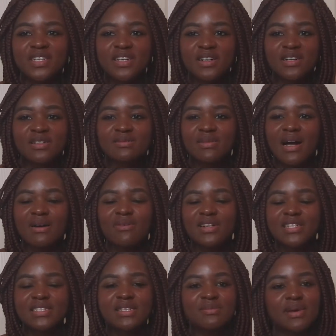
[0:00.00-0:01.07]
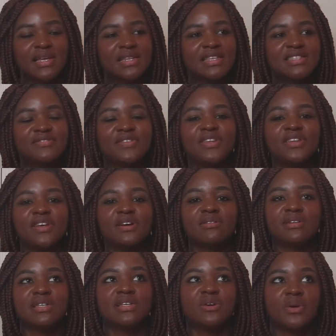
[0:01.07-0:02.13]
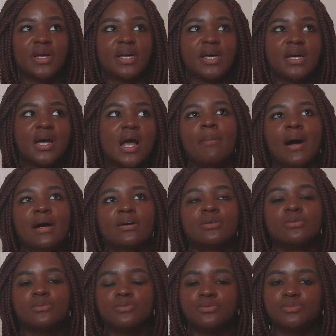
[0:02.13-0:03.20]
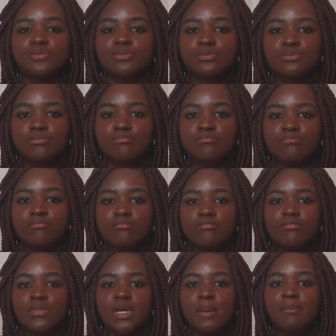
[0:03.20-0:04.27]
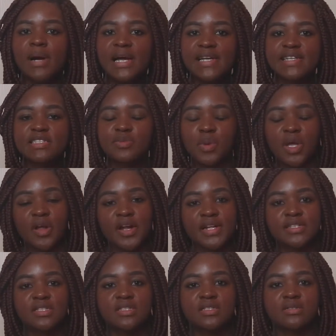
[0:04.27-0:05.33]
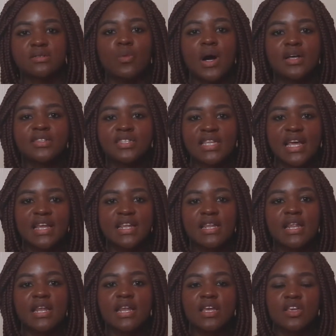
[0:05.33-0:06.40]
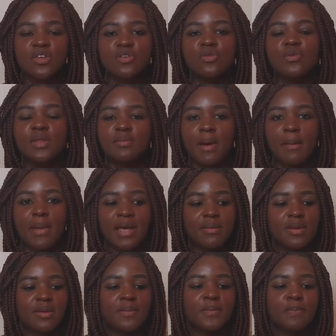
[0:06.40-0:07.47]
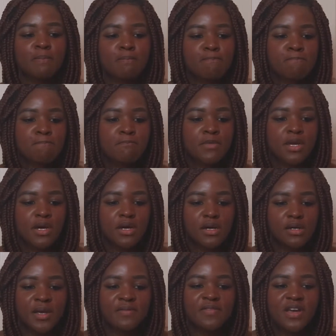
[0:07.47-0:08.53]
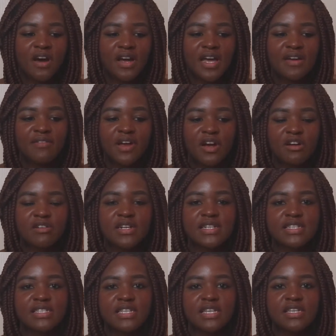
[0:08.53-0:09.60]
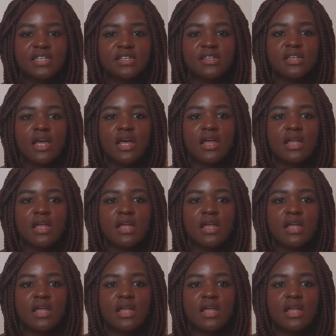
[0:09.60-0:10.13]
I wanted to make this video really quick about my experience while staying in the NICU with my baby. If y'all haven't already seen,